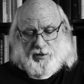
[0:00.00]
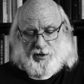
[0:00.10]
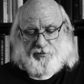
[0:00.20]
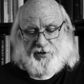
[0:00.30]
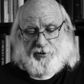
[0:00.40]

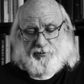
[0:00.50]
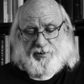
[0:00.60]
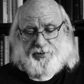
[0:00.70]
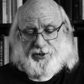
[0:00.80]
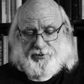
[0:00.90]
of their
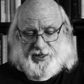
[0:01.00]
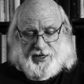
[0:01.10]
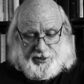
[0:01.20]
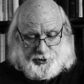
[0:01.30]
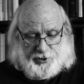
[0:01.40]

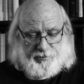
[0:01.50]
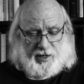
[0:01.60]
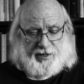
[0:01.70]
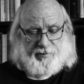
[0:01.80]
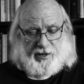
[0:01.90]
repudiation
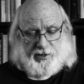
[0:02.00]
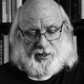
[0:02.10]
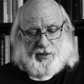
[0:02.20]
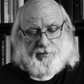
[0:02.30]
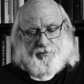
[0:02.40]
by
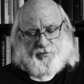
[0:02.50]
America.